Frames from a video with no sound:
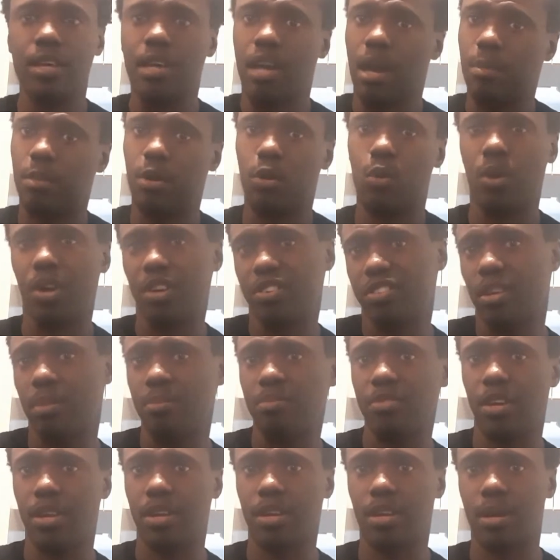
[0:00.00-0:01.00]
I'm going to wear some
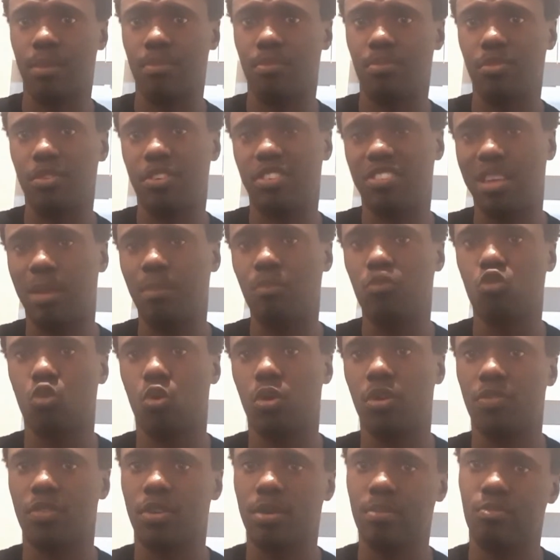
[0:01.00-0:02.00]
sort
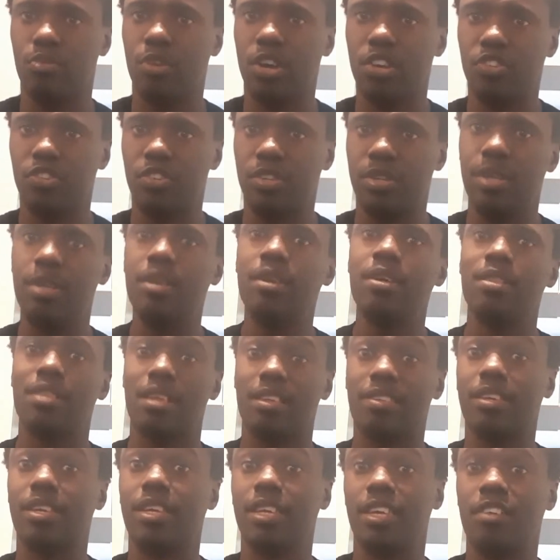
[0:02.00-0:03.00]
of compression
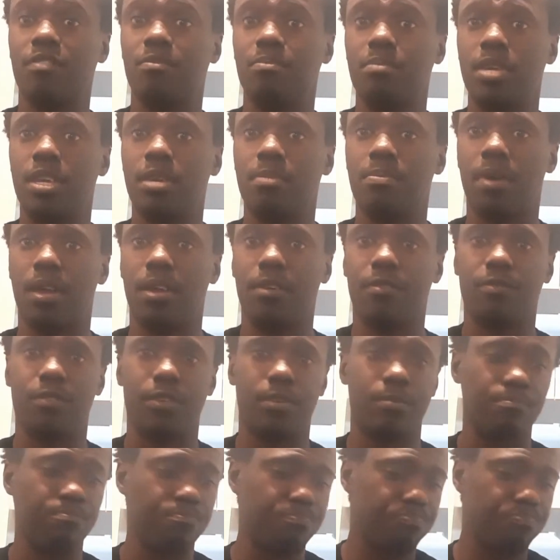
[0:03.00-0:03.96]
that's going to give me a benefit.